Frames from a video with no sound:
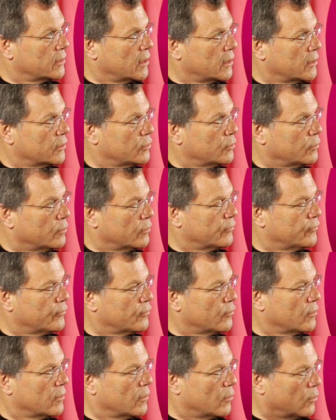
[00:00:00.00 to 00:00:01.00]
either two or
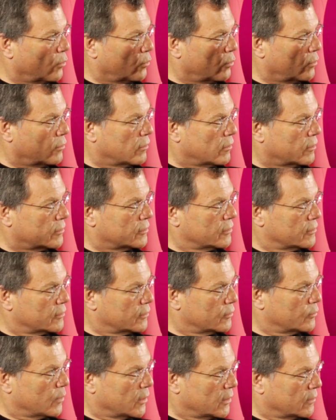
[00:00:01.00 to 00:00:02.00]
four, all crosses
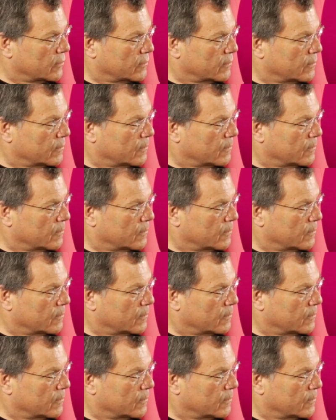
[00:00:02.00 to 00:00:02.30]
as well.